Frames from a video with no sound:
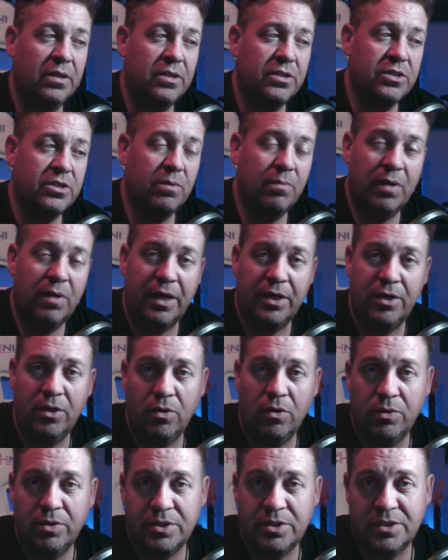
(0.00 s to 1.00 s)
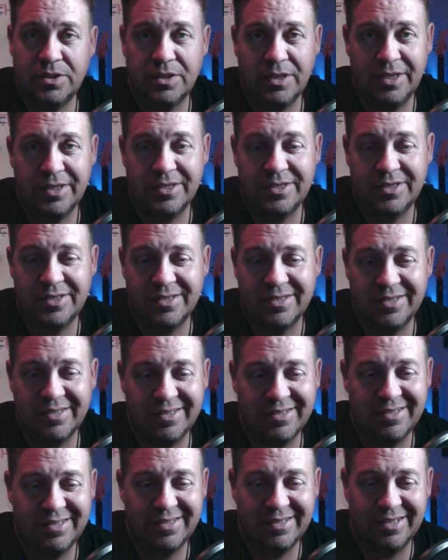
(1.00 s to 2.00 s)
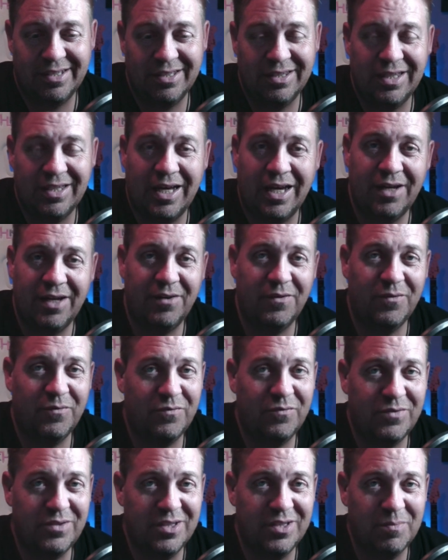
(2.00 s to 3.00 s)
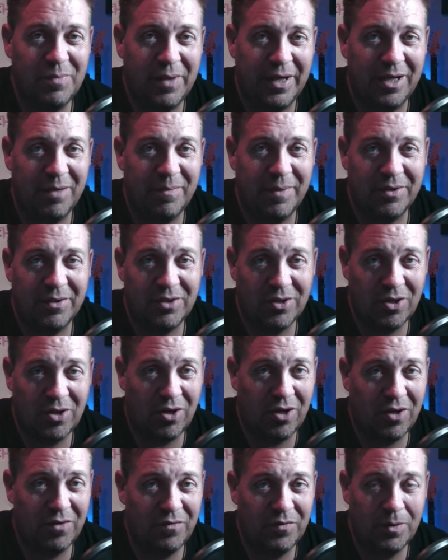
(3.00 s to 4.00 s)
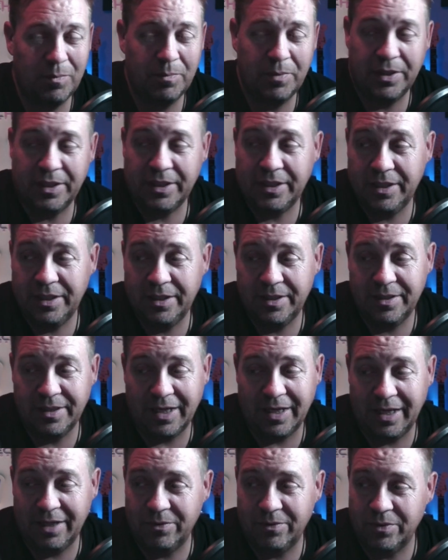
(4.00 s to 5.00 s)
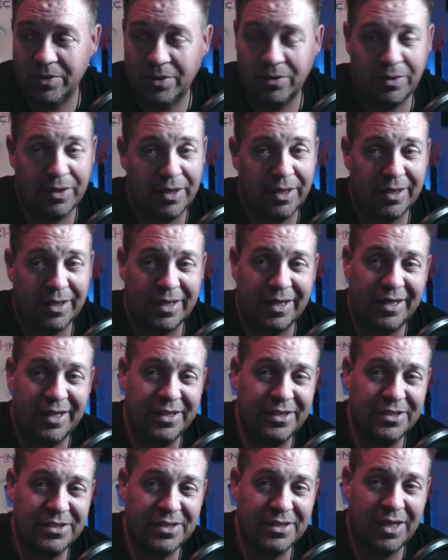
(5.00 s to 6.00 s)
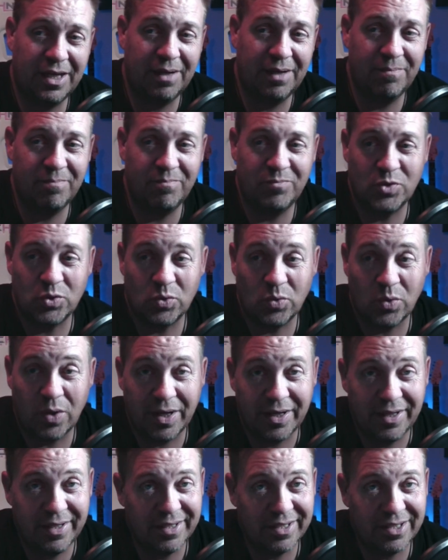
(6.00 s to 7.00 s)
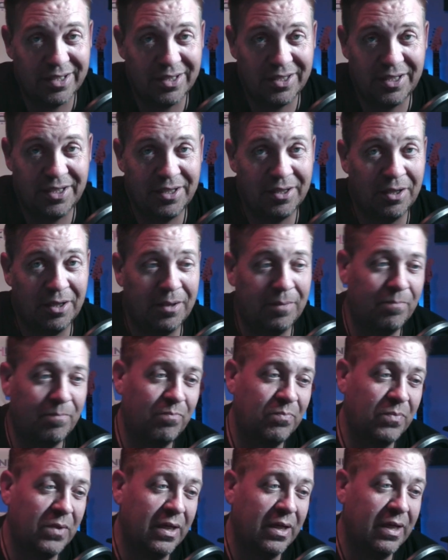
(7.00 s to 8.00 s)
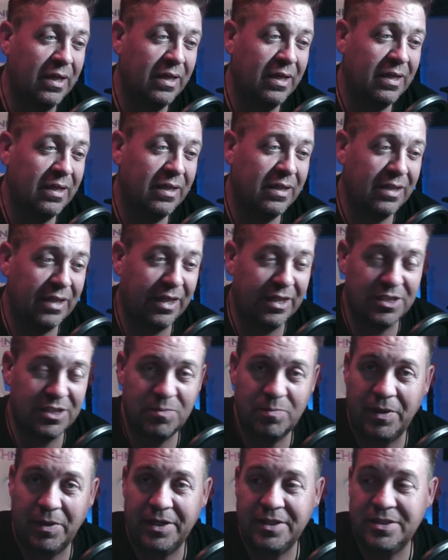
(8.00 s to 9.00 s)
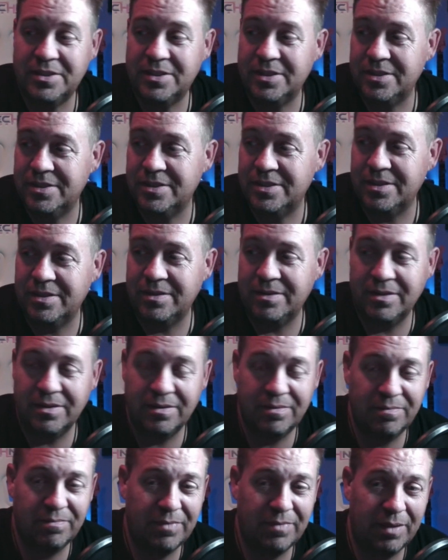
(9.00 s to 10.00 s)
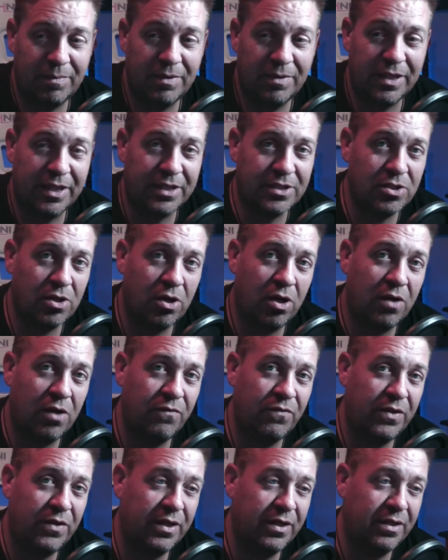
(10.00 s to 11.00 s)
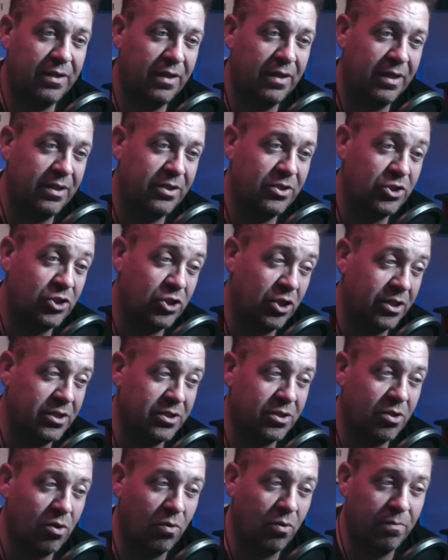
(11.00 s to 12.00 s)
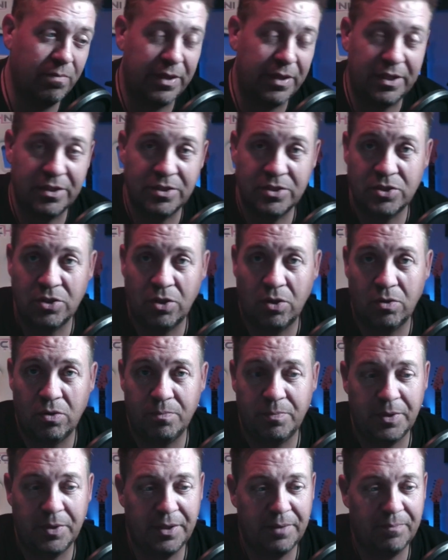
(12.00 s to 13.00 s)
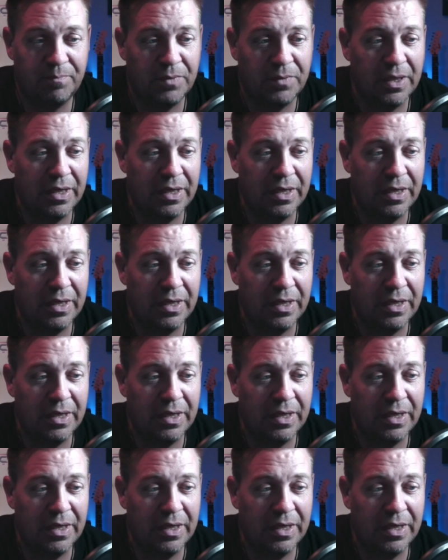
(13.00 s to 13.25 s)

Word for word: some, I know it's a lot of debate about the coffee, but again, I don't know yet, guys. I'm trying to clean up, less spices and maybe less coffee and just go meat and salt, but